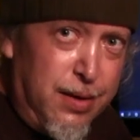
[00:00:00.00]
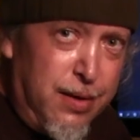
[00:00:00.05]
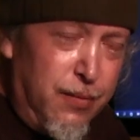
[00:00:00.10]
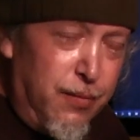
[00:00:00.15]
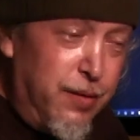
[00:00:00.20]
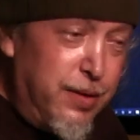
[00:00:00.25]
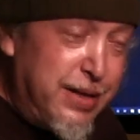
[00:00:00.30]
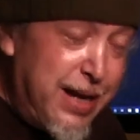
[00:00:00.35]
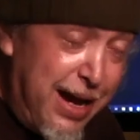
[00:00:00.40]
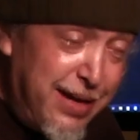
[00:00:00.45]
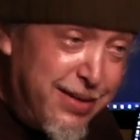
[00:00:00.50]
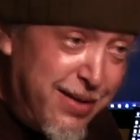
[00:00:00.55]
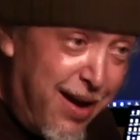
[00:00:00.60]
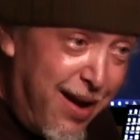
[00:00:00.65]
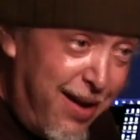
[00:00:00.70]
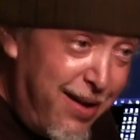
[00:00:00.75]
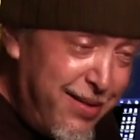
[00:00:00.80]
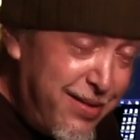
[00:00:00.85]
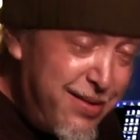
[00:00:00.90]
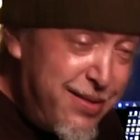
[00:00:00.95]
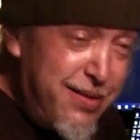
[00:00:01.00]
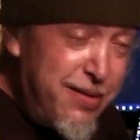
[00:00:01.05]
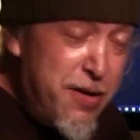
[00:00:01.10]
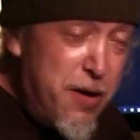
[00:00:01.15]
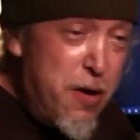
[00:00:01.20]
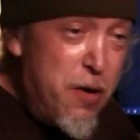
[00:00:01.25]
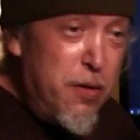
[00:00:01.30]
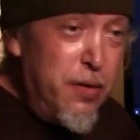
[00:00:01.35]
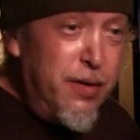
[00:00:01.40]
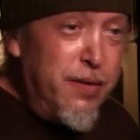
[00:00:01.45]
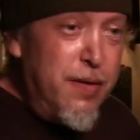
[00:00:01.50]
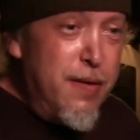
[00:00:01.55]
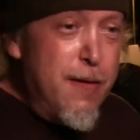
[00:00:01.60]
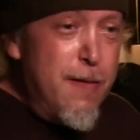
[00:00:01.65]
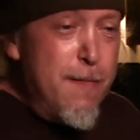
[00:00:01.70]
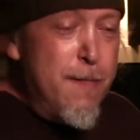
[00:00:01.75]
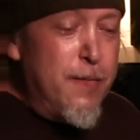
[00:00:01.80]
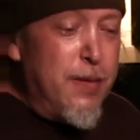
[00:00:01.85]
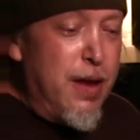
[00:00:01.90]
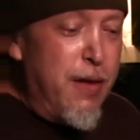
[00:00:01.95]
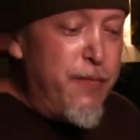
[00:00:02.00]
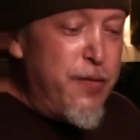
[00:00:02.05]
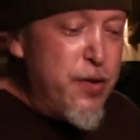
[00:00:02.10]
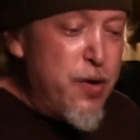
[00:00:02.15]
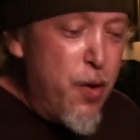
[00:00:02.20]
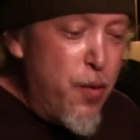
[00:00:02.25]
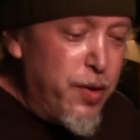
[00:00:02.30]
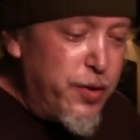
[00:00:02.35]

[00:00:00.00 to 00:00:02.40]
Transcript: Which that's nice, if you know